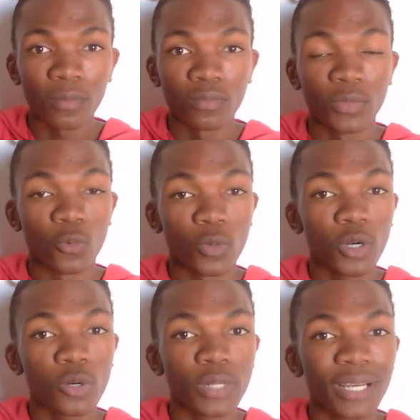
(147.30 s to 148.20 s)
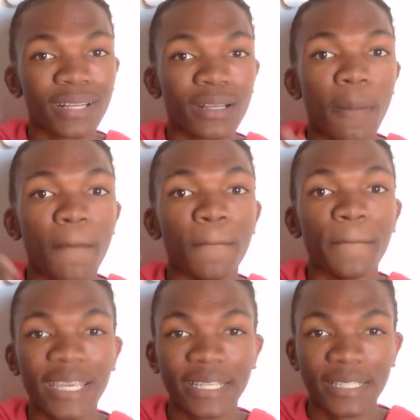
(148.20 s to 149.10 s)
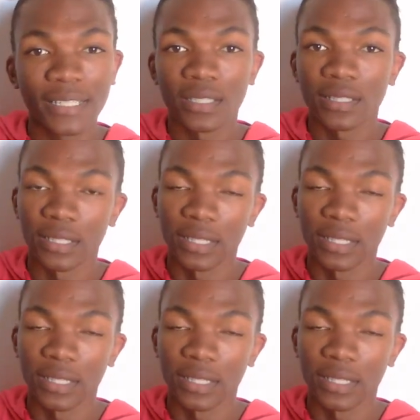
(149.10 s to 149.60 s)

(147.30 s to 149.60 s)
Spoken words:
The road makes the